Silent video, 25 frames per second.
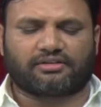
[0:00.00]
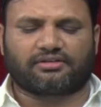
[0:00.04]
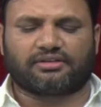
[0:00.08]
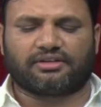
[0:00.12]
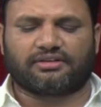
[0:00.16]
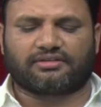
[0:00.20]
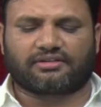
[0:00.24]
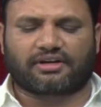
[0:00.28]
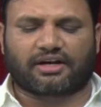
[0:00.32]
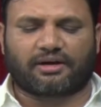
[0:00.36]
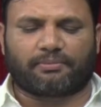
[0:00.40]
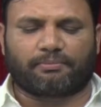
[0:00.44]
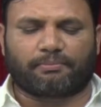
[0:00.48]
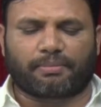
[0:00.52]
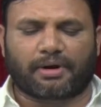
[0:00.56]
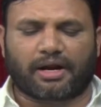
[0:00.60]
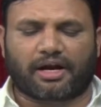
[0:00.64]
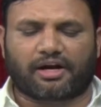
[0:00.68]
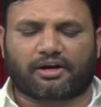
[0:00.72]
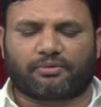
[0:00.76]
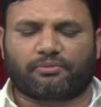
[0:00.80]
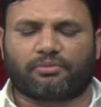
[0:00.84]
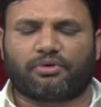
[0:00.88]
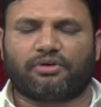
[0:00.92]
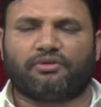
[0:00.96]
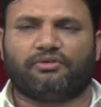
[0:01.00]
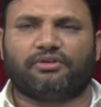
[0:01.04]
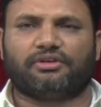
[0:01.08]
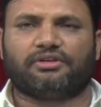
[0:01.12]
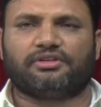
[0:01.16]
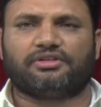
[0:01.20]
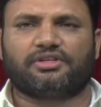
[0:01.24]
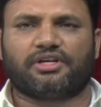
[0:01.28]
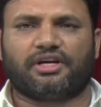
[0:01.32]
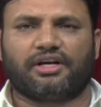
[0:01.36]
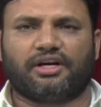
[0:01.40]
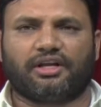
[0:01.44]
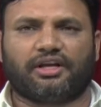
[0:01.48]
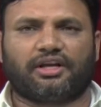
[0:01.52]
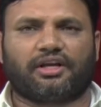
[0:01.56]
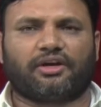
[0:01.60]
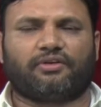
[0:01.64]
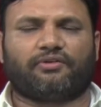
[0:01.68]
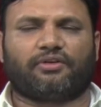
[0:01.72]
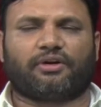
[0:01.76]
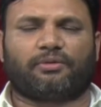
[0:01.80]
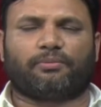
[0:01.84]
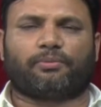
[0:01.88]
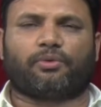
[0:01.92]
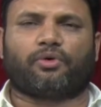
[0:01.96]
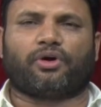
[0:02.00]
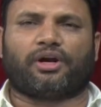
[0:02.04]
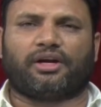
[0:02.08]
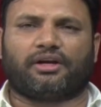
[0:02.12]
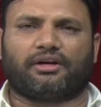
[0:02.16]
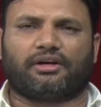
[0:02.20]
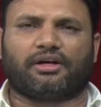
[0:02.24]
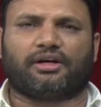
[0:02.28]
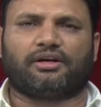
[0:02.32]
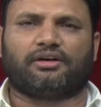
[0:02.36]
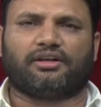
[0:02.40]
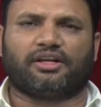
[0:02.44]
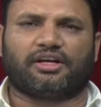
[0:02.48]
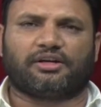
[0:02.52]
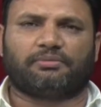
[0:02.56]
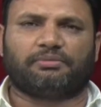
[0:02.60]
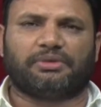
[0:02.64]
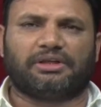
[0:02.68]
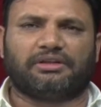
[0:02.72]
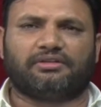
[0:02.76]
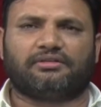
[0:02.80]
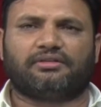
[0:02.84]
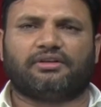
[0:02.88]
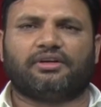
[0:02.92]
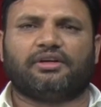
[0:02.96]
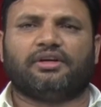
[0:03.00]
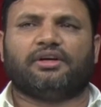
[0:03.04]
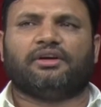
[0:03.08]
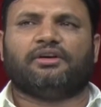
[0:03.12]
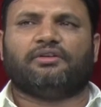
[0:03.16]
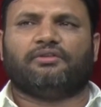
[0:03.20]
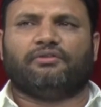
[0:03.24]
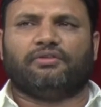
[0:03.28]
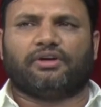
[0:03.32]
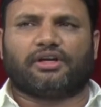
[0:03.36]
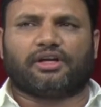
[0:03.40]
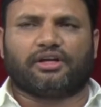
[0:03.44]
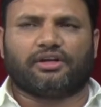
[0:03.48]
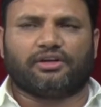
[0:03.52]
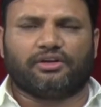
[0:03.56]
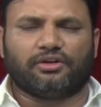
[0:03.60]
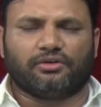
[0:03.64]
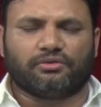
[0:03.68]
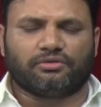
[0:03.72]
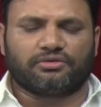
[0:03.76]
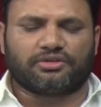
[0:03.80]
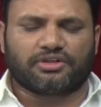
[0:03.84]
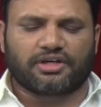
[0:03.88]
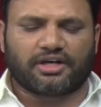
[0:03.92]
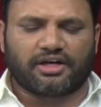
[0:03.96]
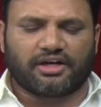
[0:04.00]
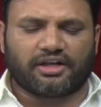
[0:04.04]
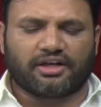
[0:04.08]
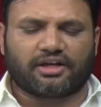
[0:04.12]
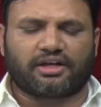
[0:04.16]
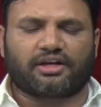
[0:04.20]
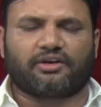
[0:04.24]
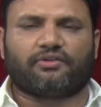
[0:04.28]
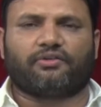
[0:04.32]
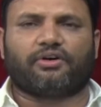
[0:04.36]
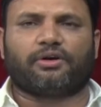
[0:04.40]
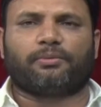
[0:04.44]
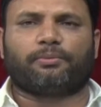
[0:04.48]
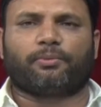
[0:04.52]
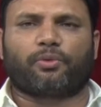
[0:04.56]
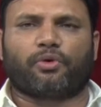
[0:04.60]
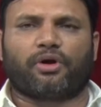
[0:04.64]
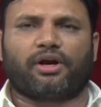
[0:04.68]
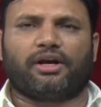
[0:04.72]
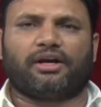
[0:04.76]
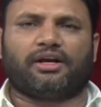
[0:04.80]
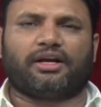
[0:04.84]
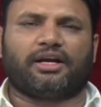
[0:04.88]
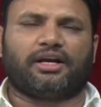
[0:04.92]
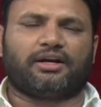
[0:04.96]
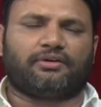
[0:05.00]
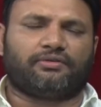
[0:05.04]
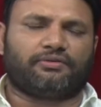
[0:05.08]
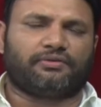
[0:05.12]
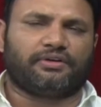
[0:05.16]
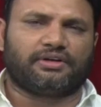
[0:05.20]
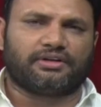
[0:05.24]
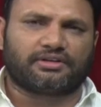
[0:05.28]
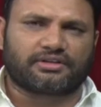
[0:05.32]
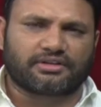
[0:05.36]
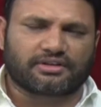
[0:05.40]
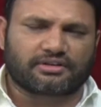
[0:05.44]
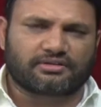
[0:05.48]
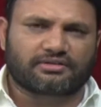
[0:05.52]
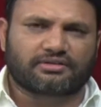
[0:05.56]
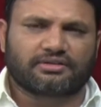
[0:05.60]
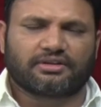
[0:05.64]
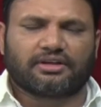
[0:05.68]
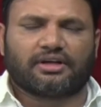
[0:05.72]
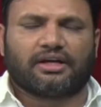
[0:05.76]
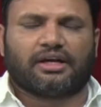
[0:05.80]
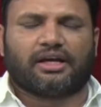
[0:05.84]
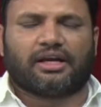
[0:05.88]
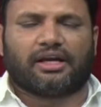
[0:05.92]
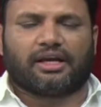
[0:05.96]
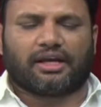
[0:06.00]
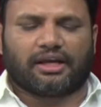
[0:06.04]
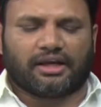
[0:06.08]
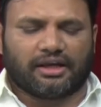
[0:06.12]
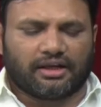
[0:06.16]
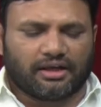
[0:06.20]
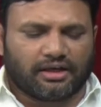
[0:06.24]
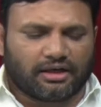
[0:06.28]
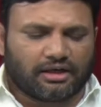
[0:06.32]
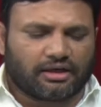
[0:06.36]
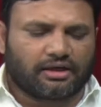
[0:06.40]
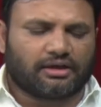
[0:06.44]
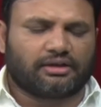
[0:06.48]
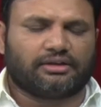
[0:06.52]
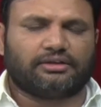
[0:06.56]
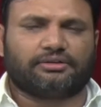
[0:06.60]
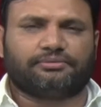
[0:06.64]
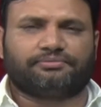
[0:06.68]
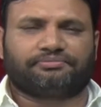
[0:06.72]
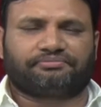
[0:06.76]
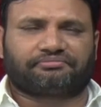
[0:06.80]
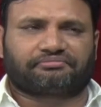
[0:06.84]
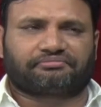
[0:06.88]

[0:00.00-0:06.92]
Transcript: is compatible with JDK 1.8 that means we can use JDK 1.8 features in uh,